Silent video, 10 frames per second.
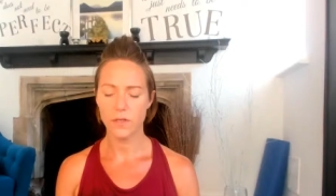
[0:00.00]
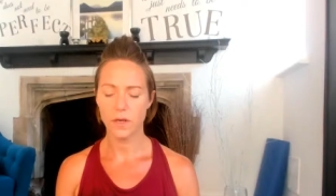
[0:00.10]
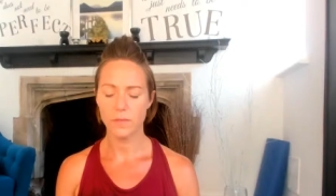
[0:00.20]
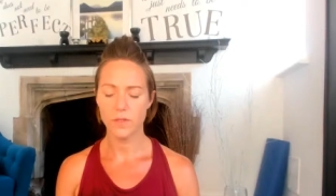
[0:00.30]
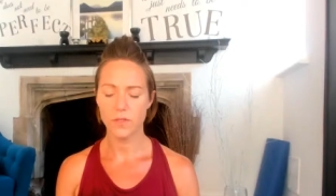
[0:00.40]

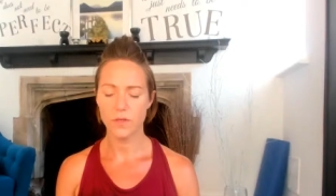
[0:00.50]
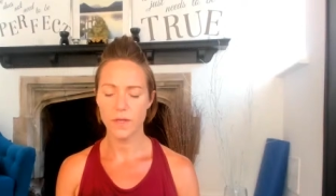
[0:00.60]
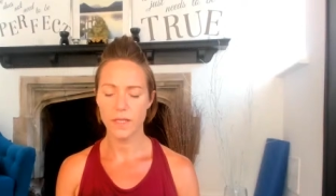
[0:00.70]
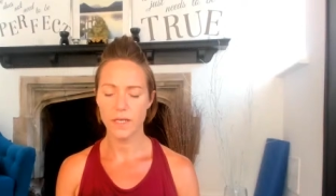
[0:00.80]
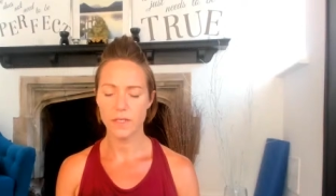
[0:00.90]
I'm just
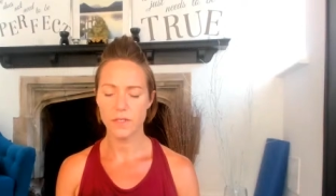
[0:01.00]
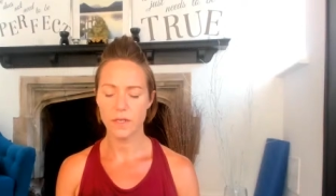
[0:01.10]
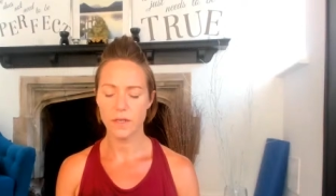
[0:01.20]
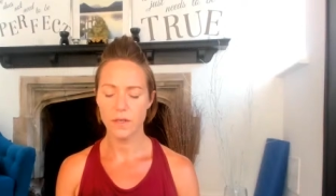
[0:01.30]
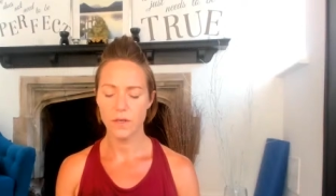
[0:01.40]
doing these
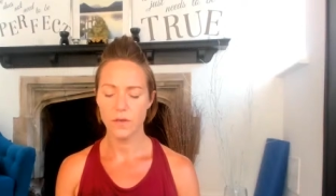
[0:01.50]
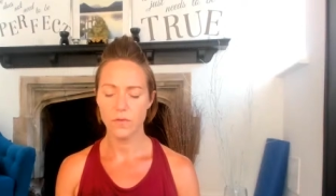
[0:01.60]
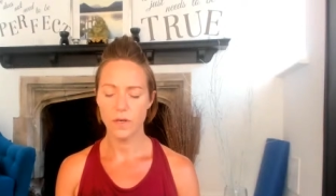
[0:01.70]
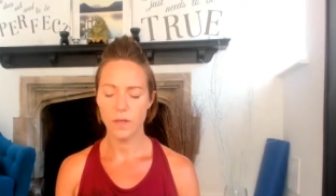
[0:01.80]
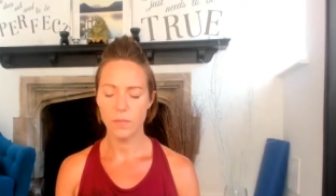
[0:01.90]
to
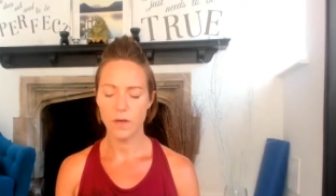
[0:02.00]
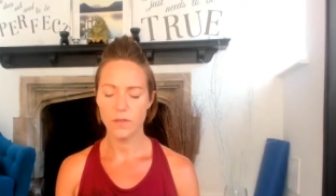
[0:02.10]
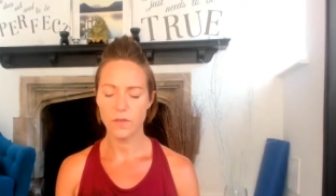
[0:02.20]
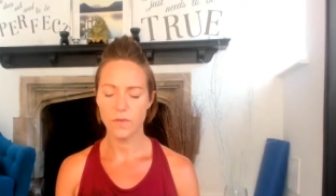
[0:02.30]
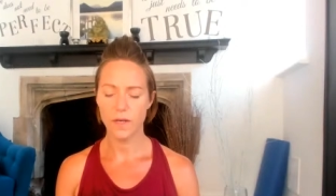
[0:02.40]
really
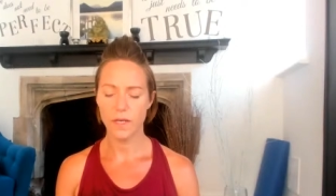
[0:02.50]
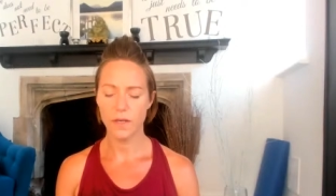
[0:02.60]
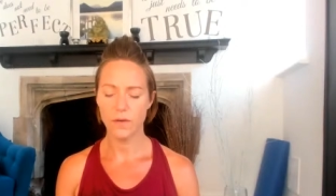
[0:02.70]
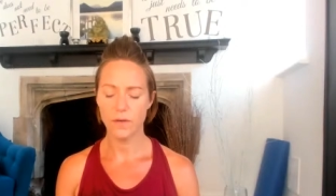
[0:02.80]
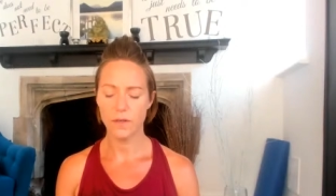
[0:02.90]
motivate
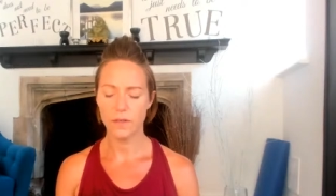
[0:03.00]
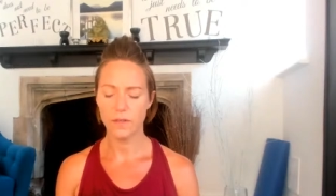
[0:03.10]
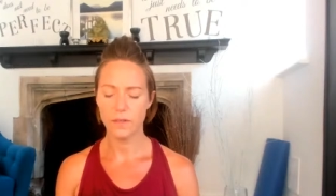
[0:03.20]
you and